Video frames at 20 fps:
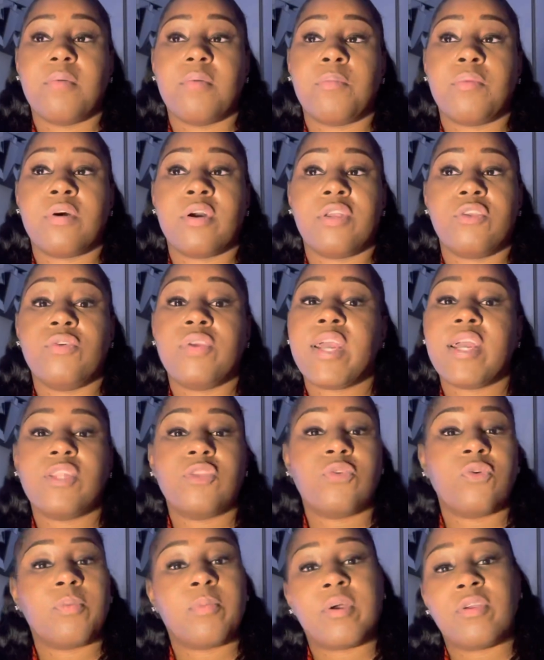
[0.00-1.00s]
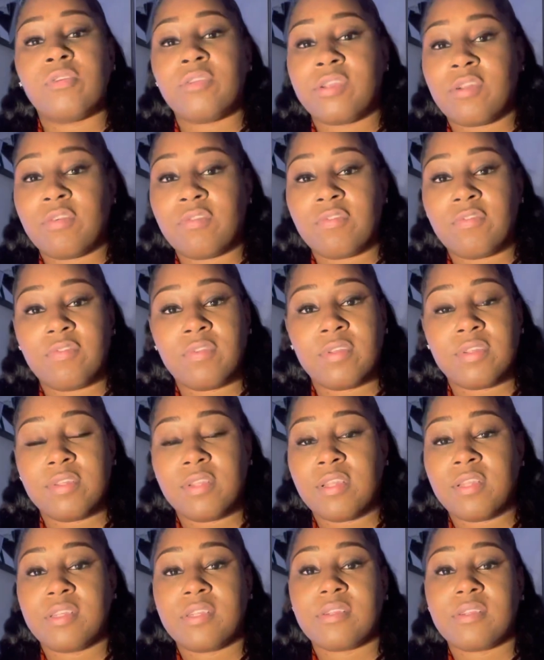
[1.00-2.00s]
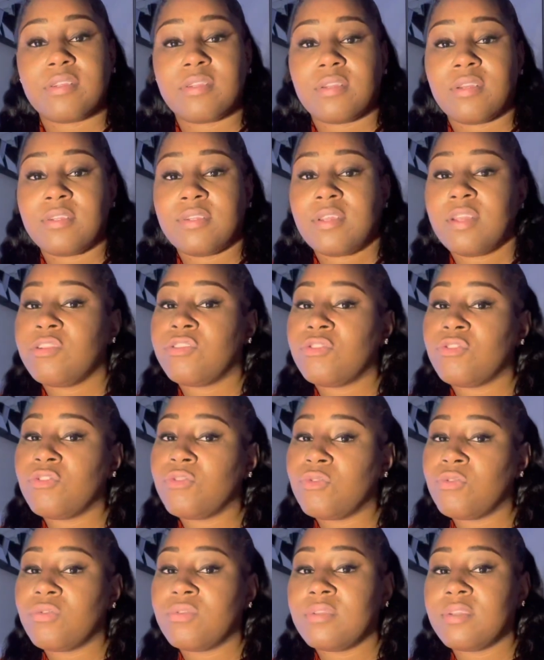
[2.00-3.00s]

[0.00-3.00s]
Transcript: But you can't do it by yourself. It takes two